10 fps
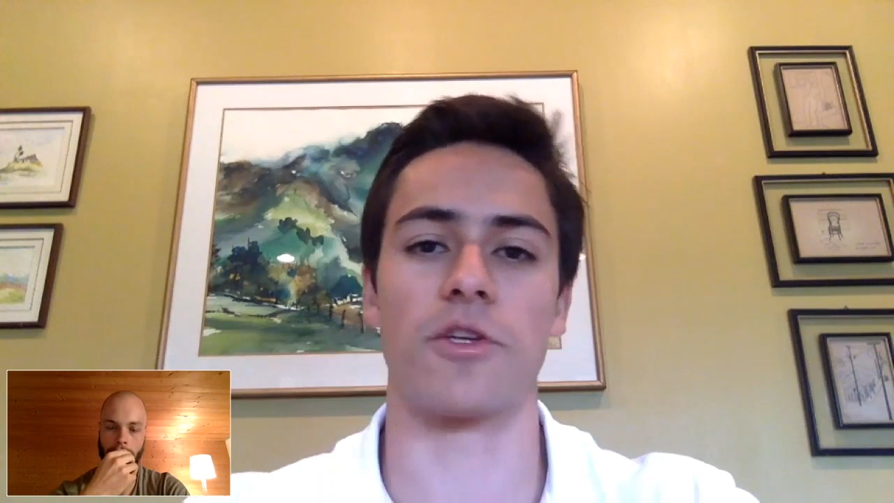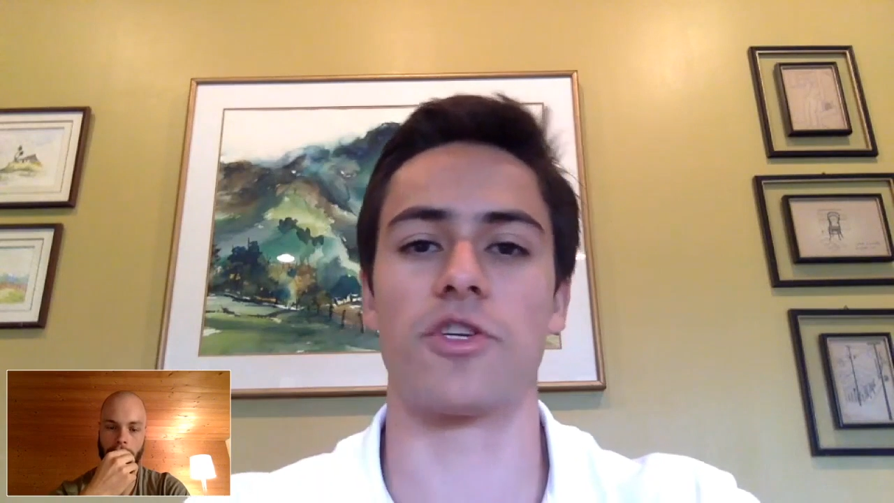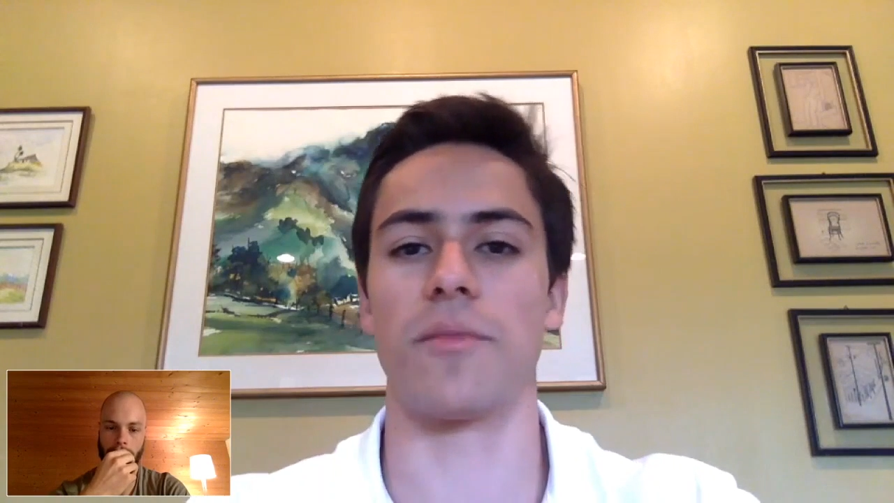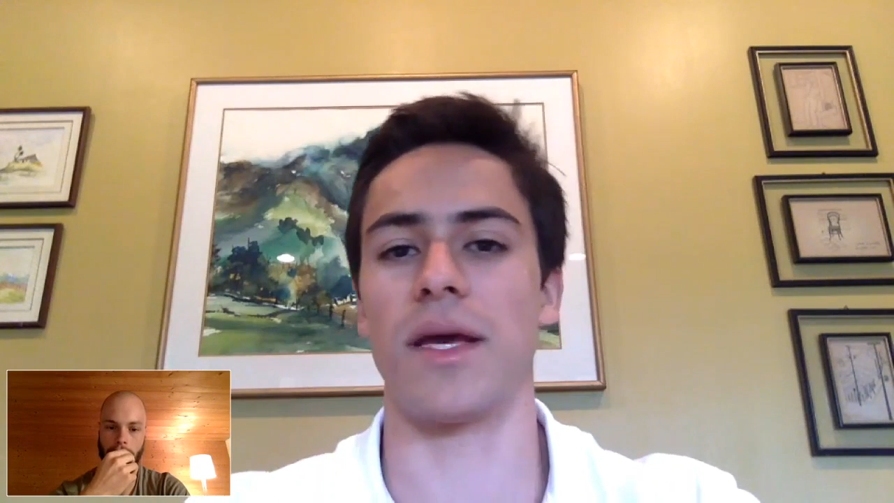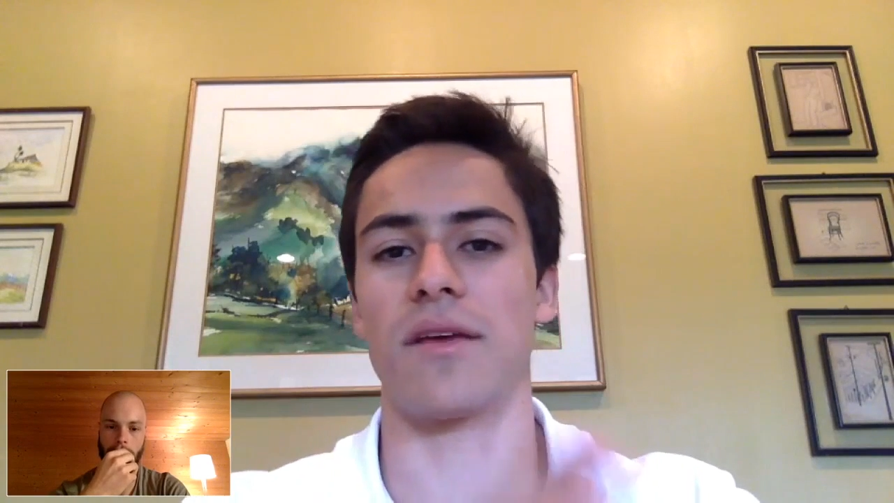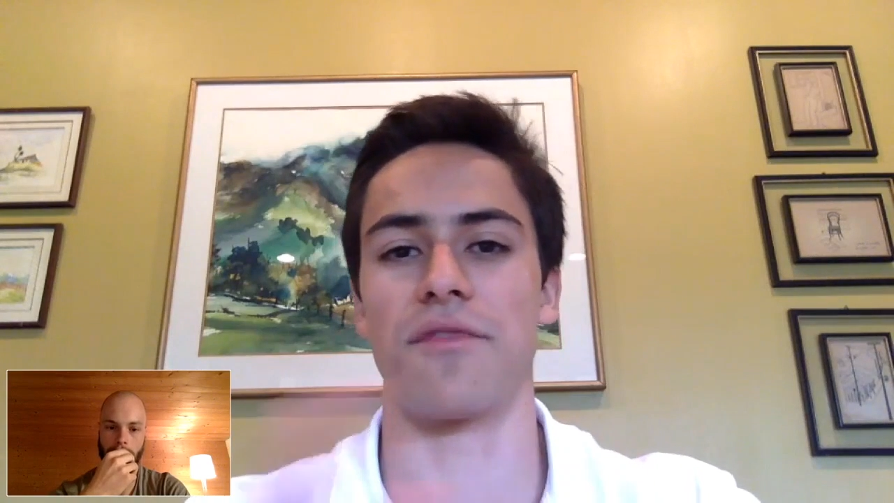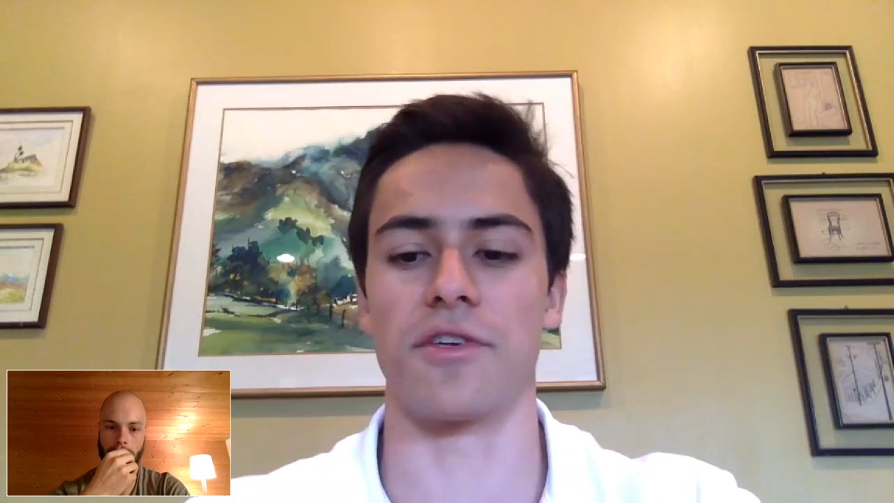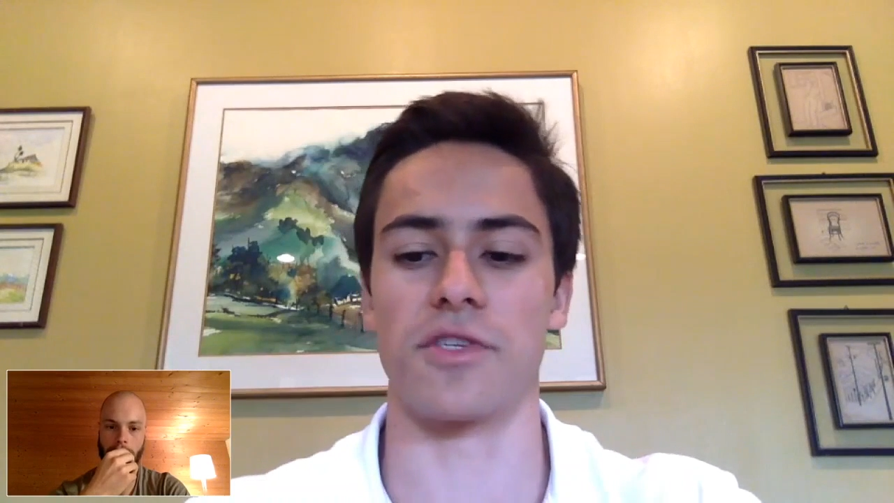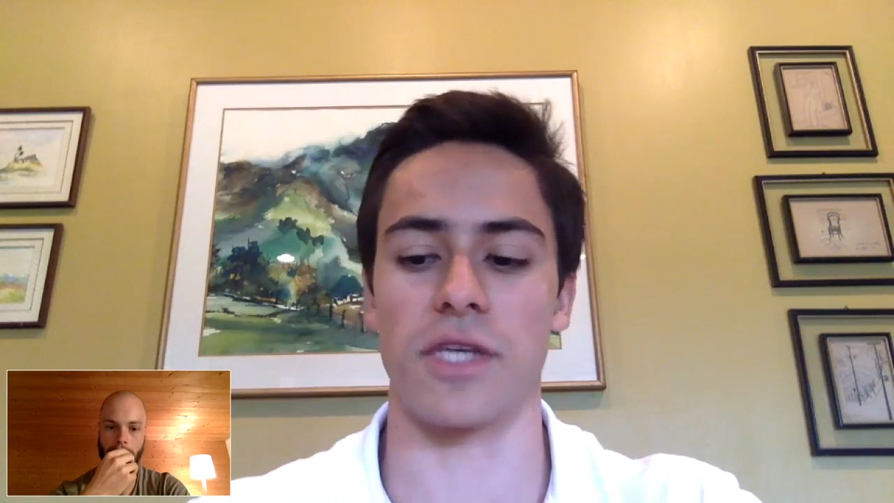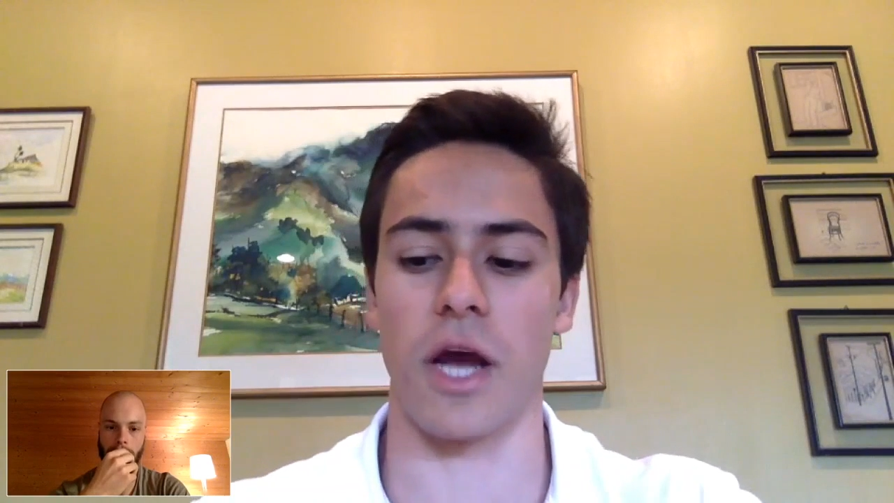how much you
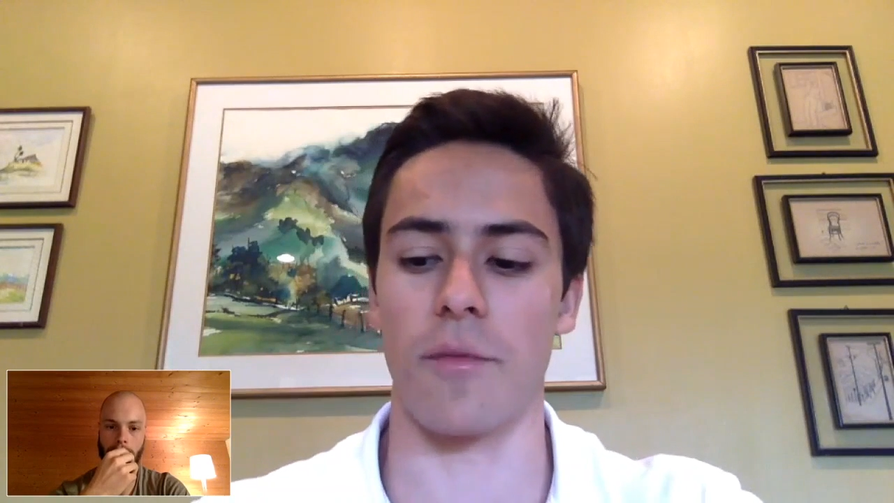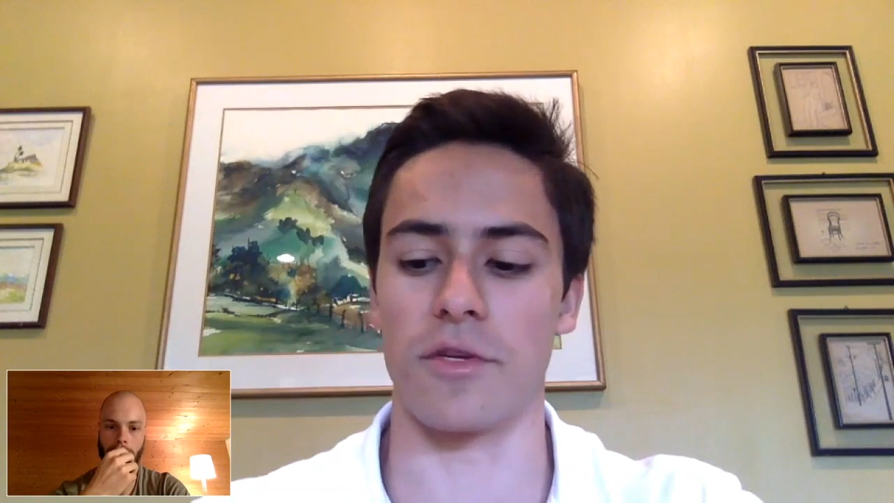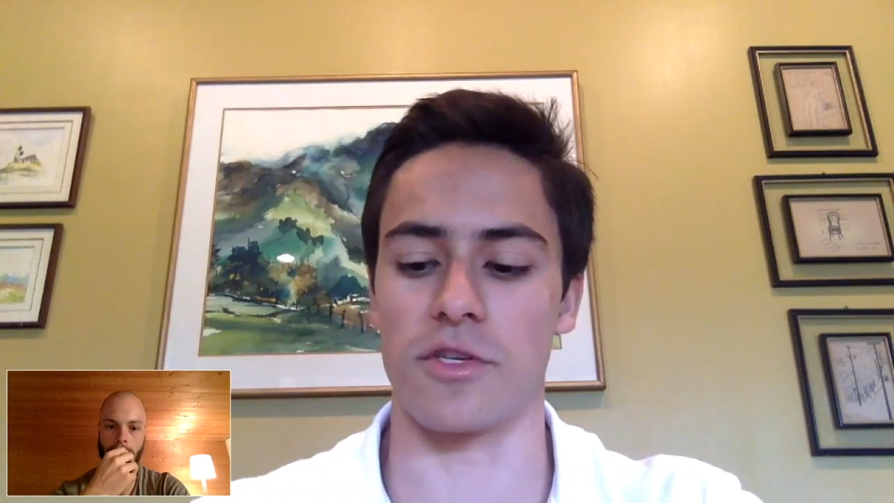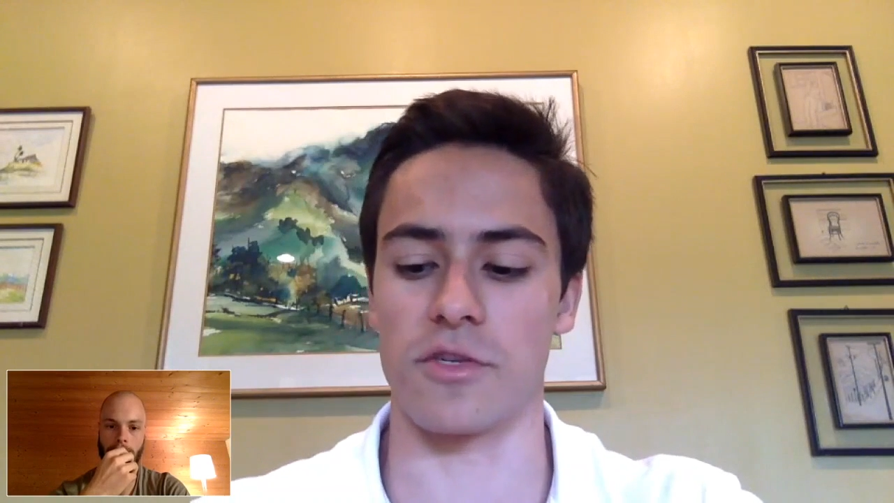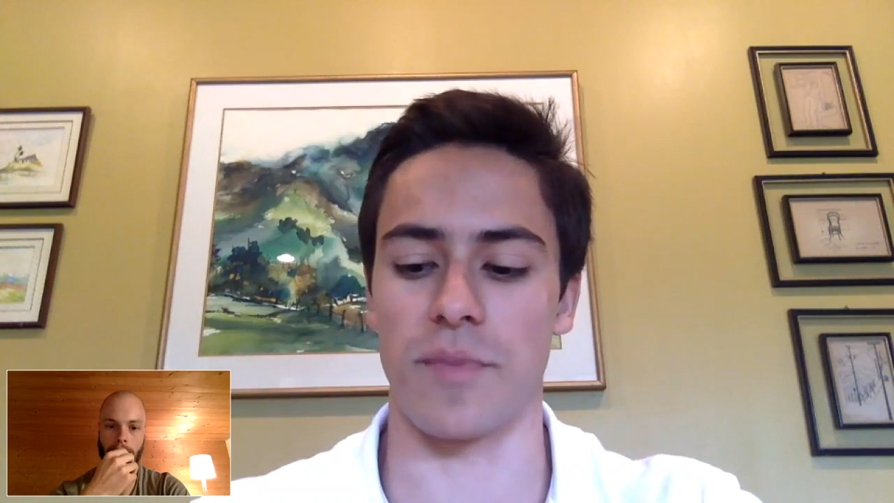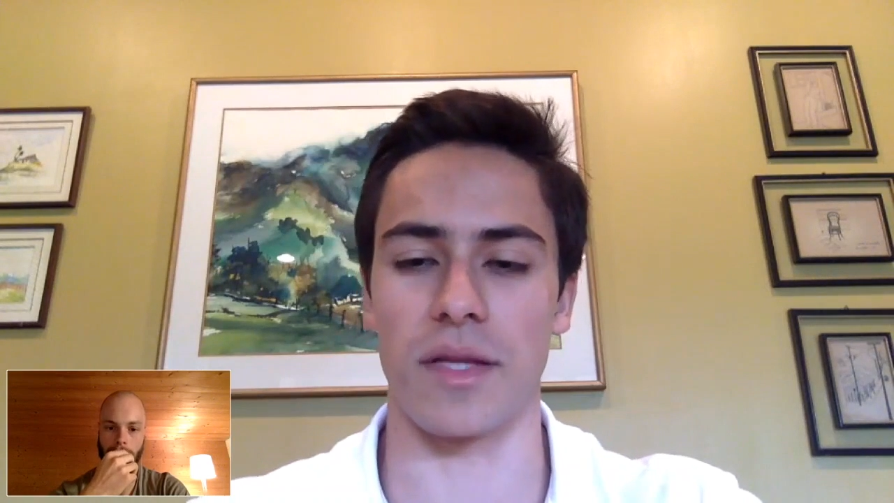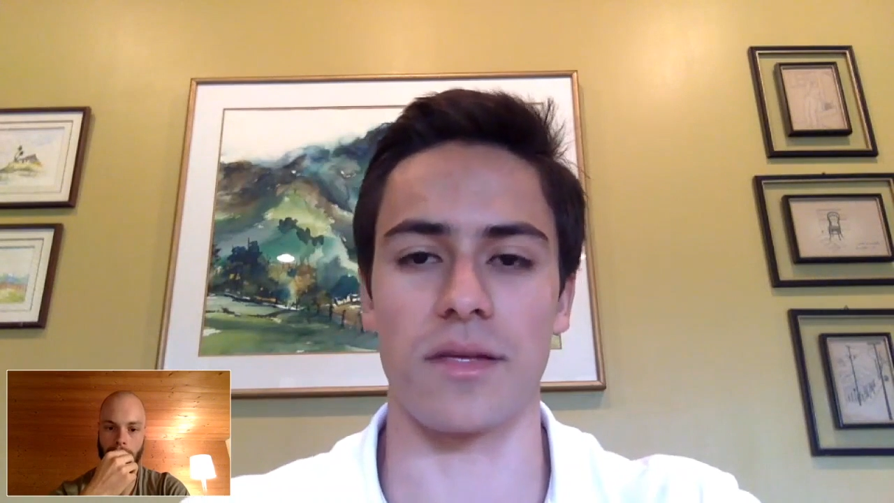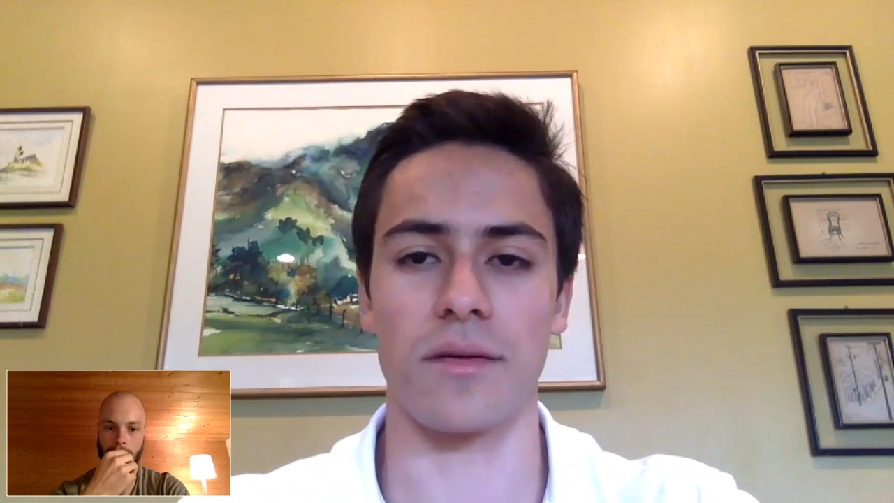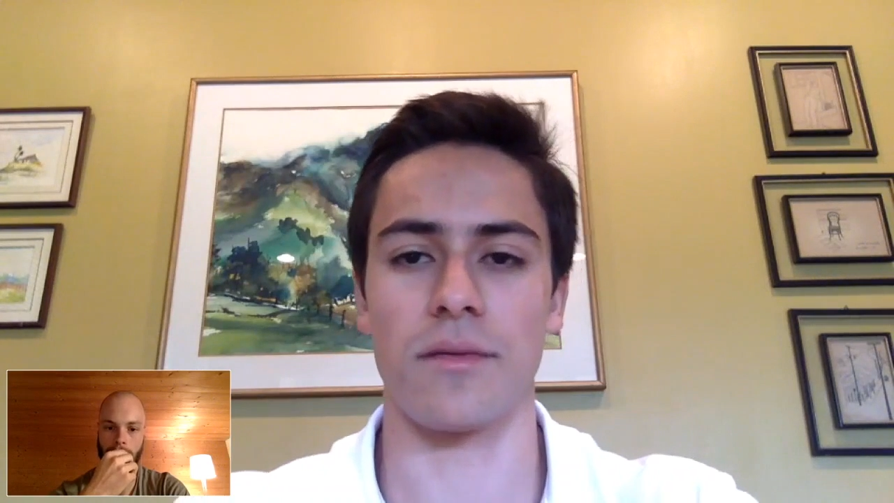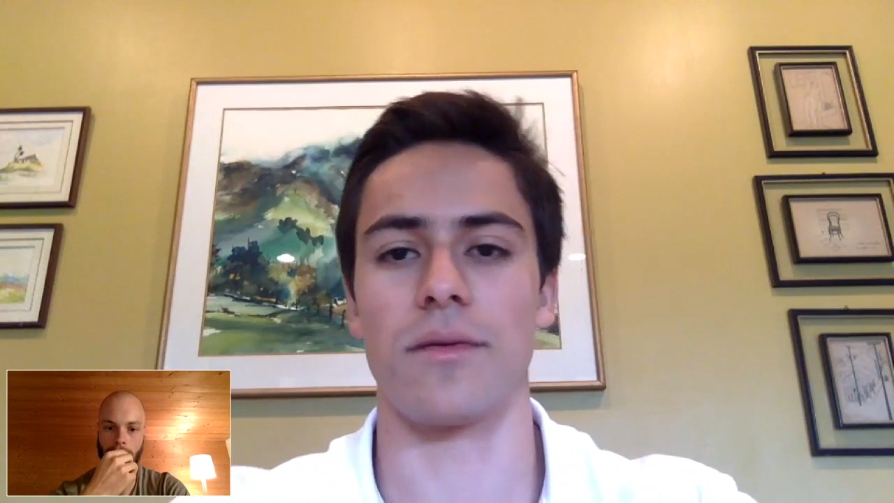make versus how much you
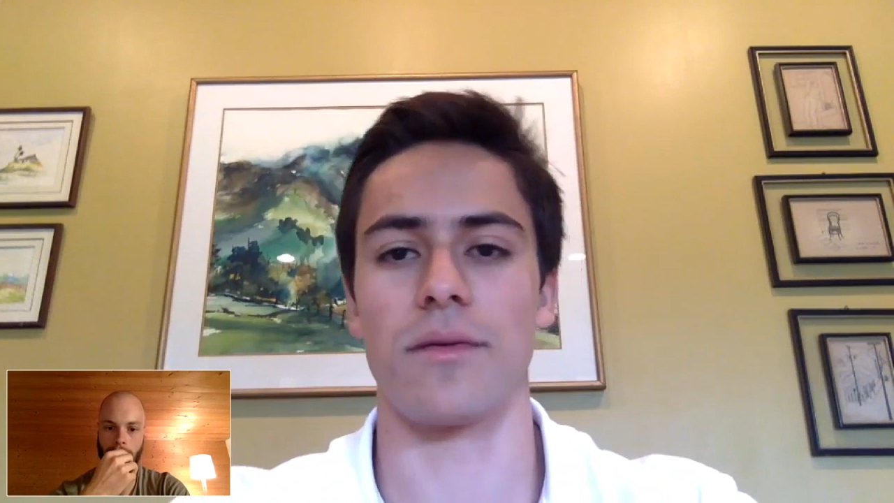spend.